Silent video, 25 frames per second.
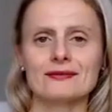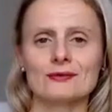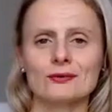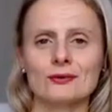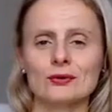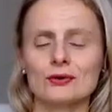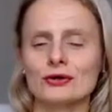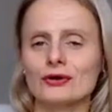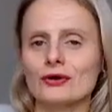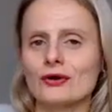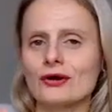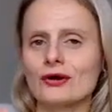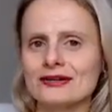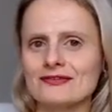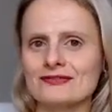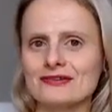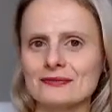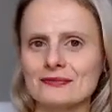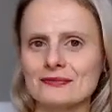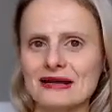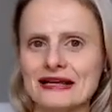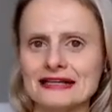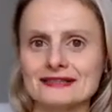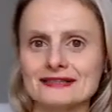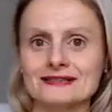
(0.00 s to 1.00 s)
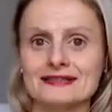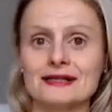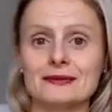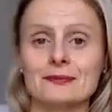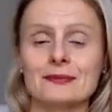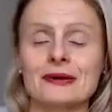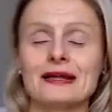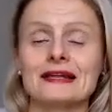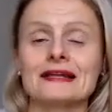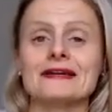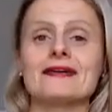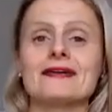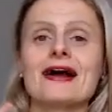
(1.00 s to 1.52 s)
or not even basic,
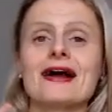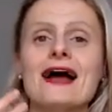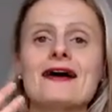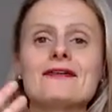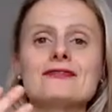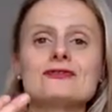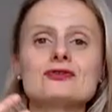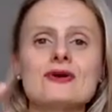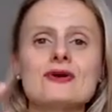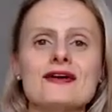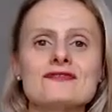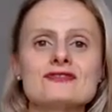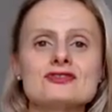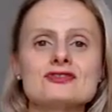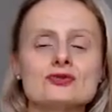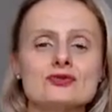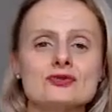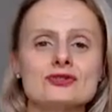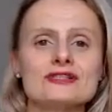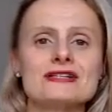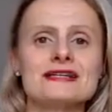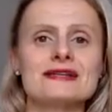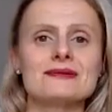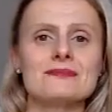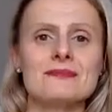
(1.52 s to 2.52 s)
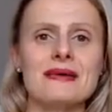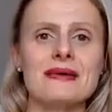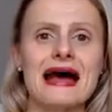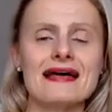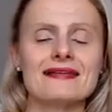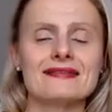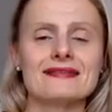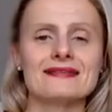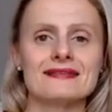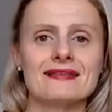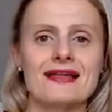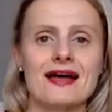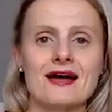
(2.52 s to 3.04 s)
but you have to have certain
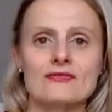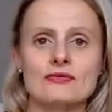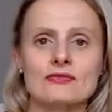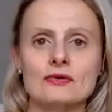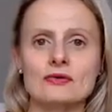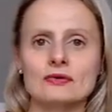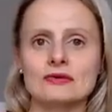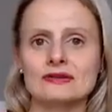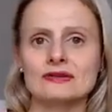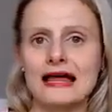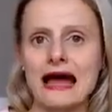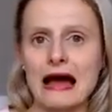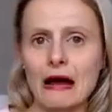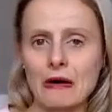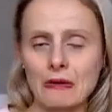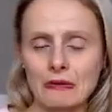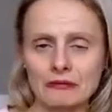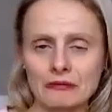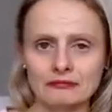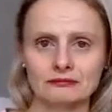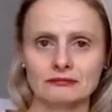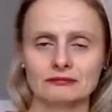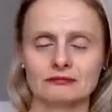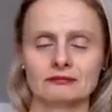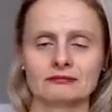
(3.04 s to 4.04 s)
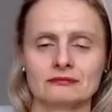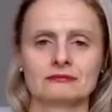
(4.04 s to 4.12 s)
math level down